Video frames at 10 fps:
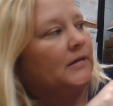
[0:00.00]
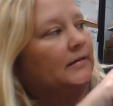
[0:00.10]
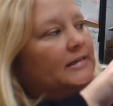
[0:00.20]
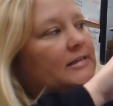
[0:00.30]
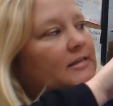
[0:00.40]

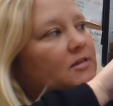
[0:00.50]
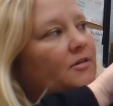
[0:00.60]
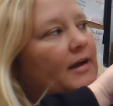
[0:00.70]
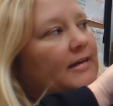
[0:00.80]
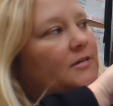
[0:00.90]
Lisa's
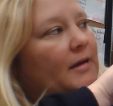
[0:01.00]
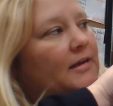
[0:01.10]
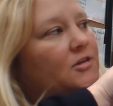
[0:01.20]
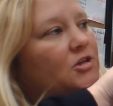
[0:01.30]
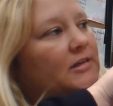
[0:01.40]
correct
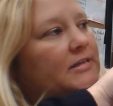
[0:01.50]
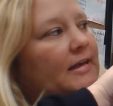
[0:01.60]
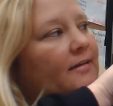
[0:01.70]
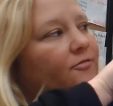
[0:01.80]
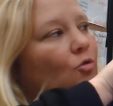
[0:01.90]
because she
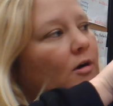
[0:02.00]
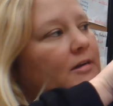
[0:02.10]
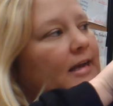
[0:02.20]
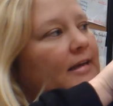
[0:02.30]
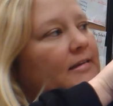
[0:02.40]
said 4
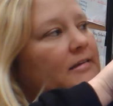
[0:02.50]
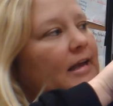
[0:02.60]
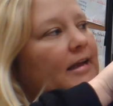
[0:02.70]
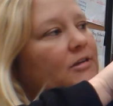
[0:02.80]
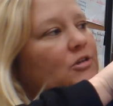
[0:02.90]
tens
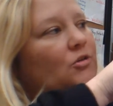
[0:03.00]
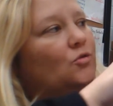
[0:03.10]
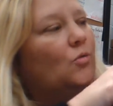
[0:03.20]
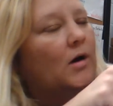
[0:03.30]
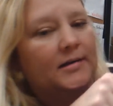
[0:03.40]
and
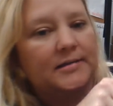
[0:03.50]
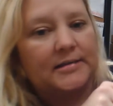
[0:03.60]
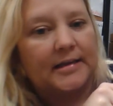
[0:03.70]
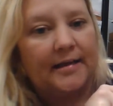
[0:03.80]
2 ones,